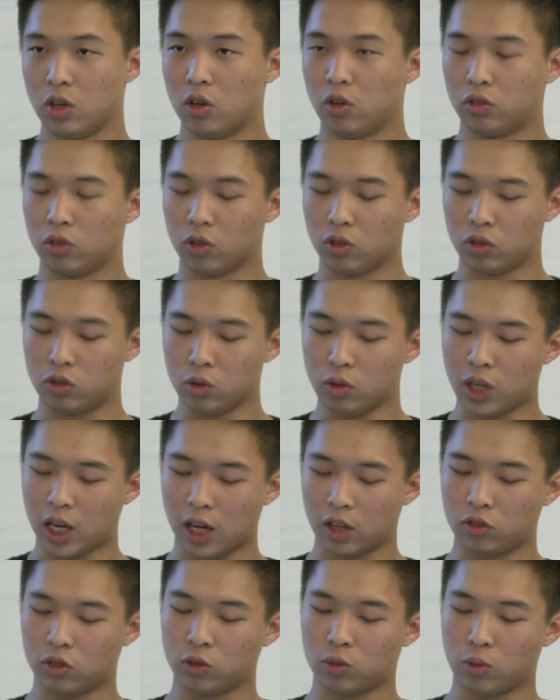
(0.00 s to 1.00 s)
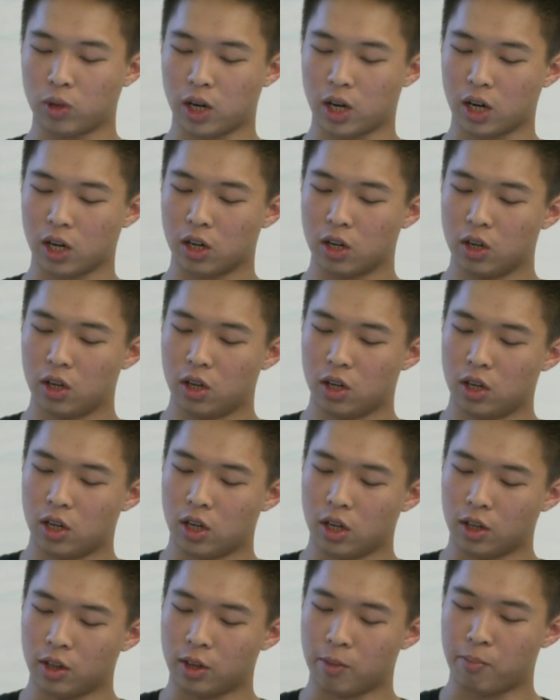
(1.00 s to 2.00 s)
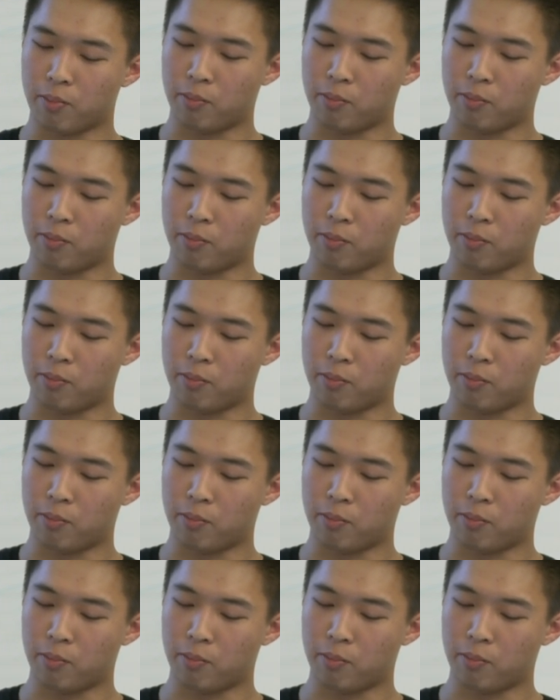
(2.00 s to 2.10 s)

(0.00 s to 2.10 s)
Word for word: So the two cases where the